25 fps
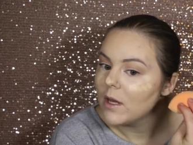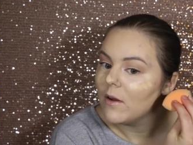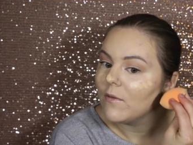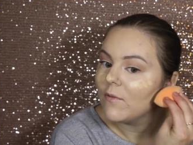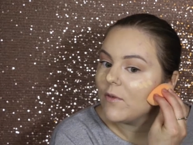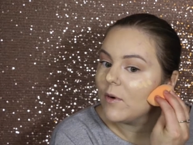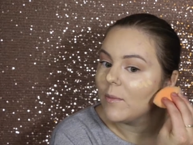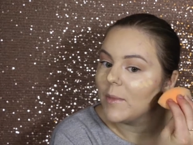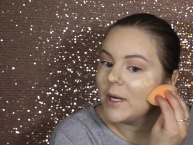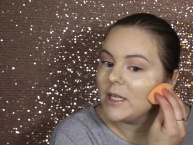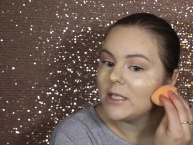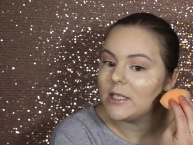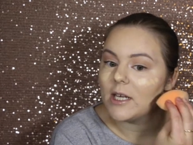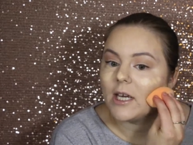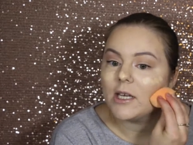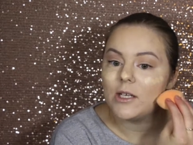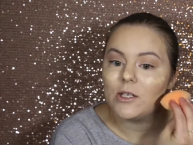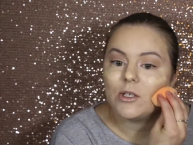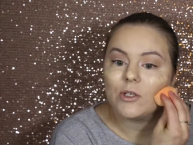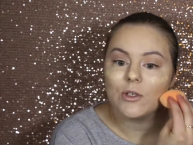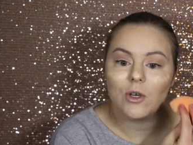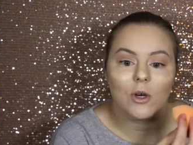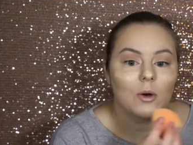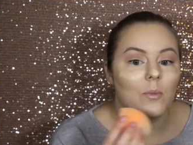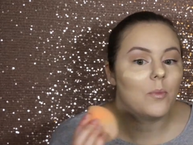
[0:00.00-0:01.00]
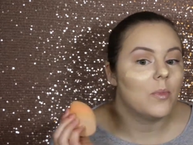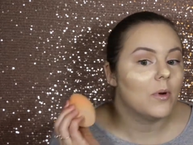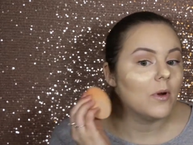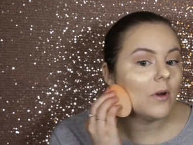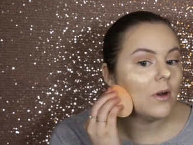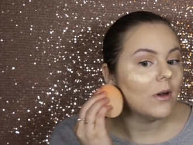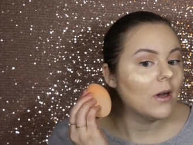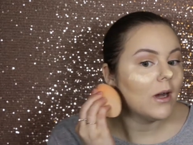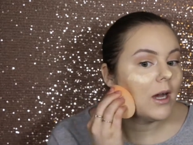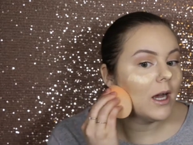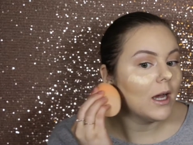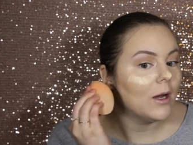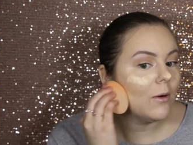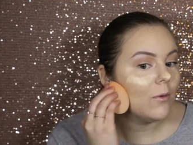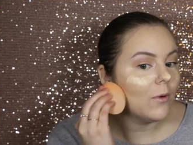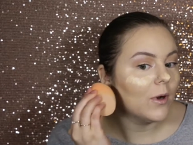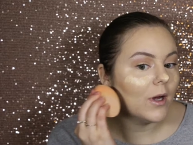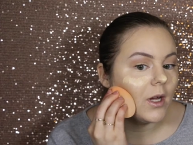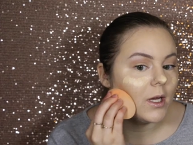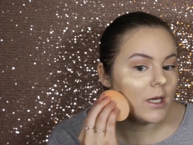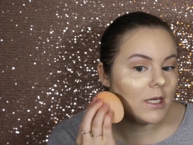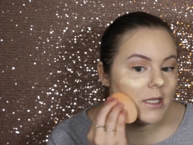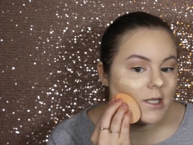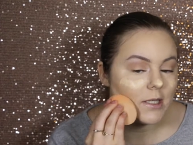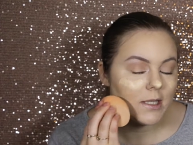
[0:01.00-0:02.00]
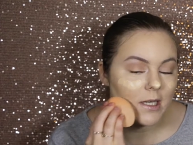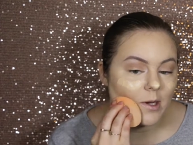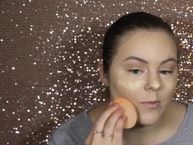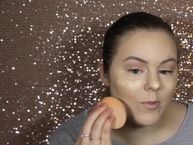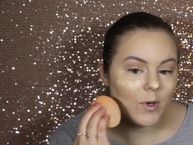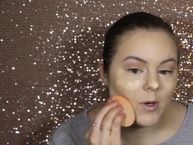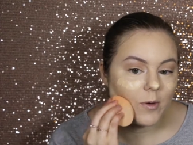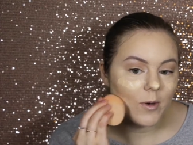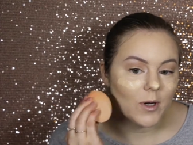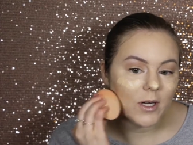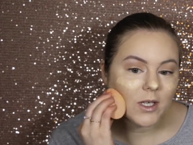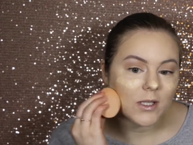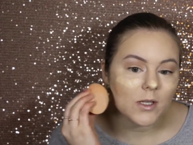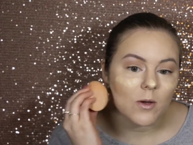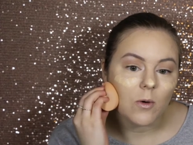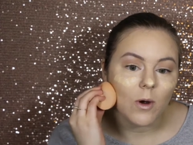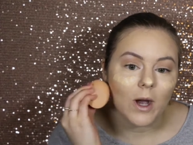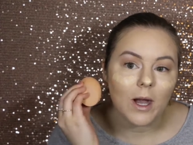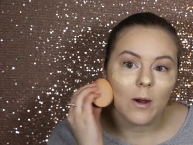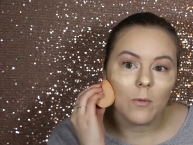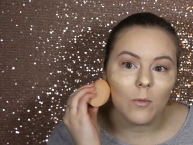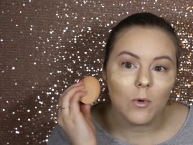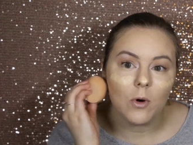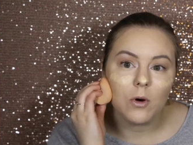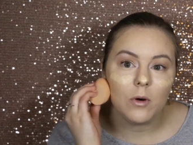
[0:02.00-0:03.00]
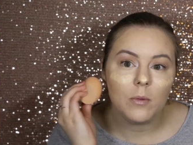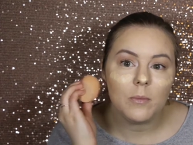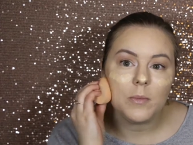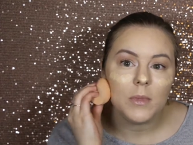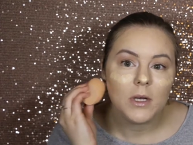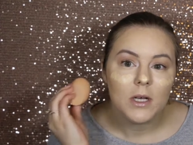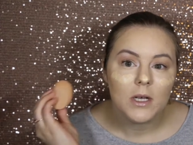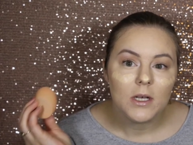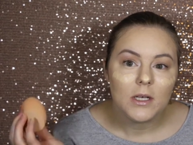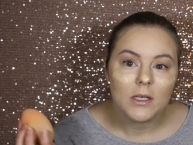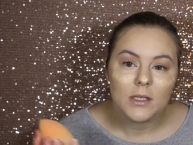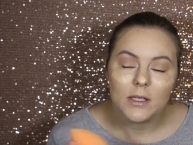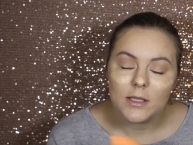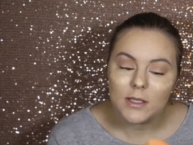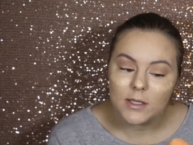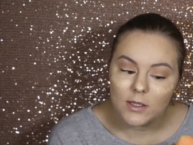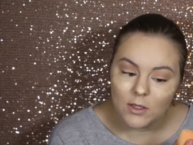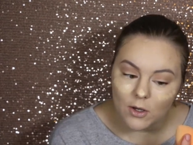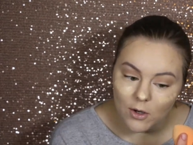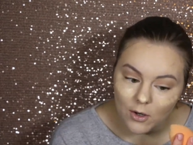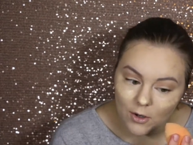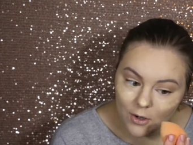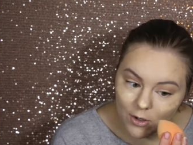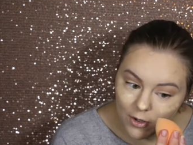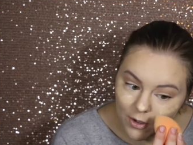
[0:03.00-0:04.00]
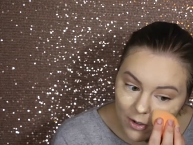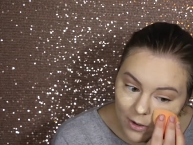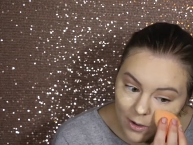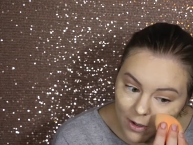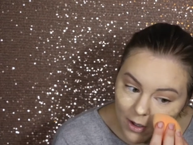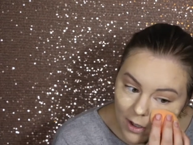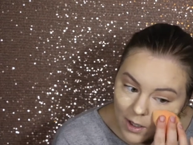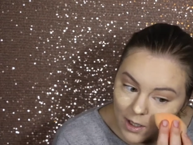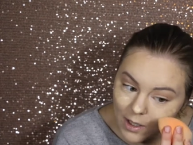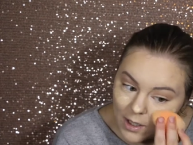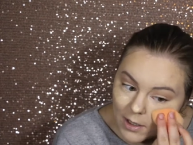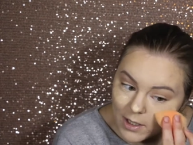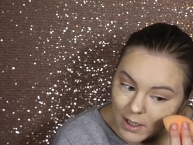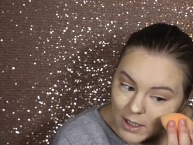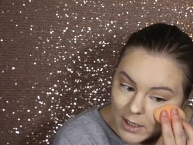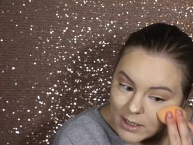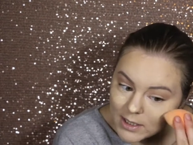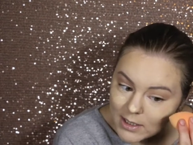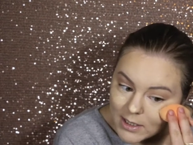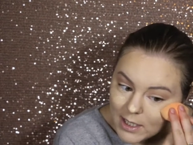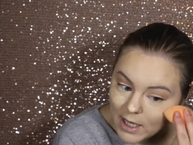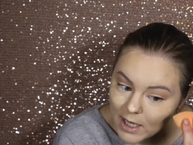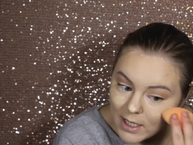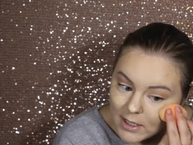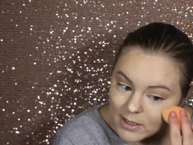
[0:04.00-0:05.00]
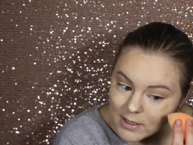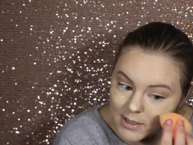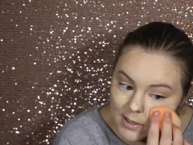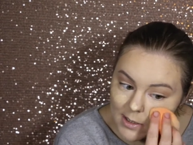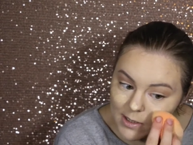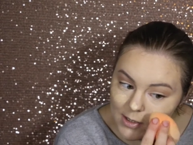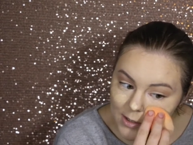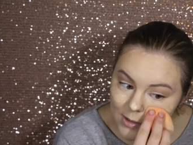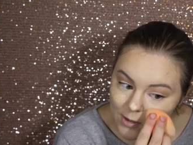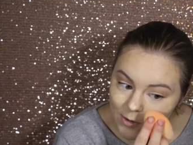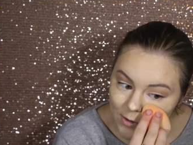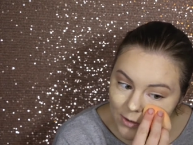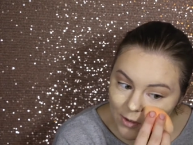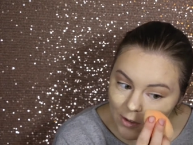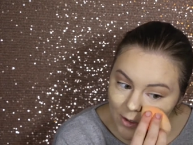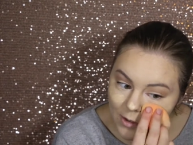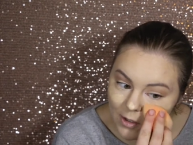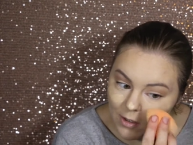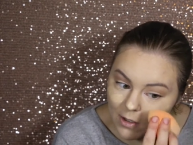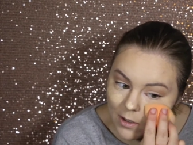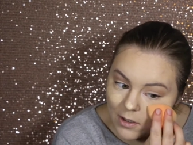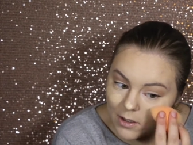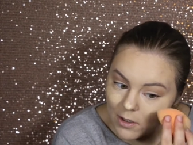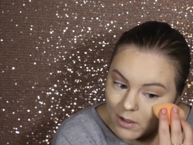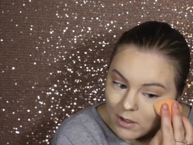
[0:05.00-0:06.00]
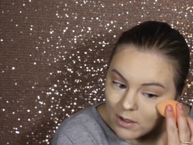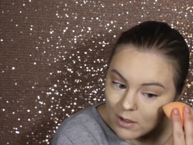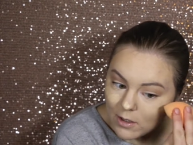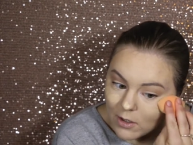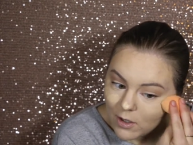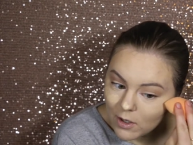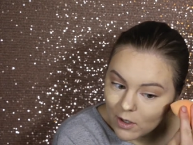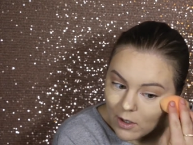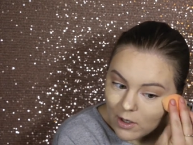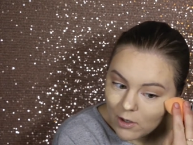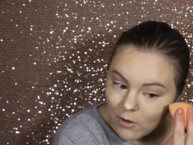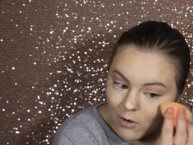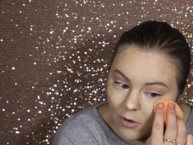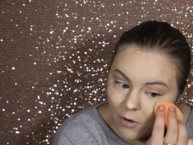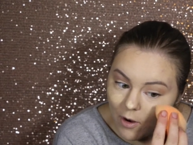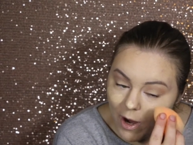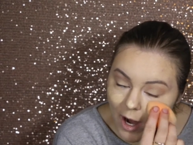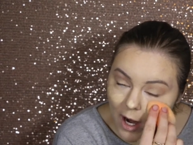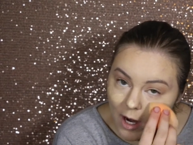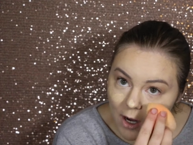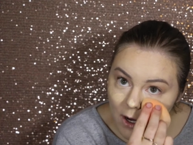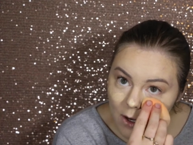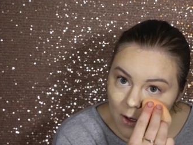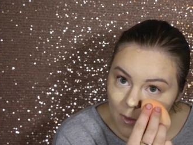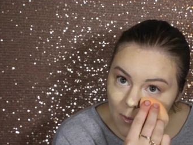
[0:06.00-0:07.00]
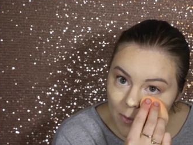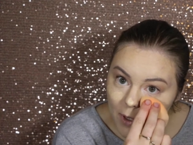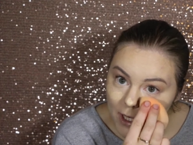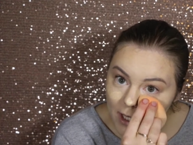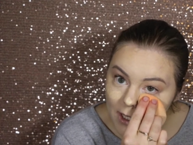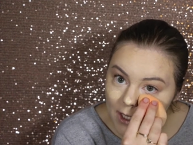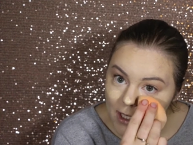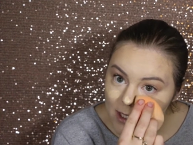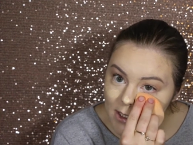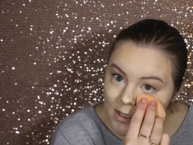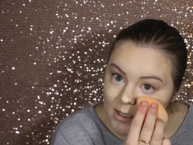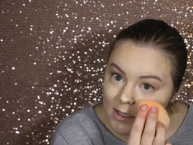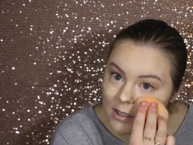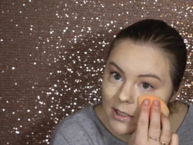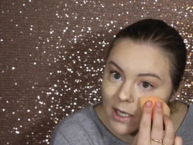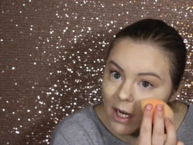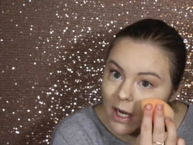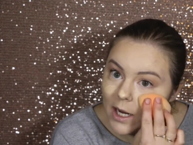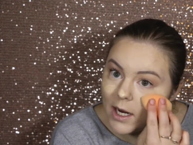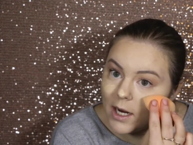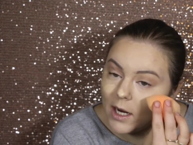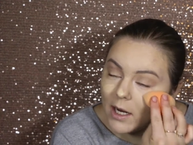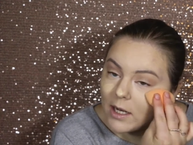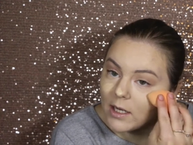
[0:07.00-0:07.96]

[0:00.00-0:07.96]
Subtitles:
for my day job, I work in somewhere where it's quite warm, so it tends to crack by the end of the day.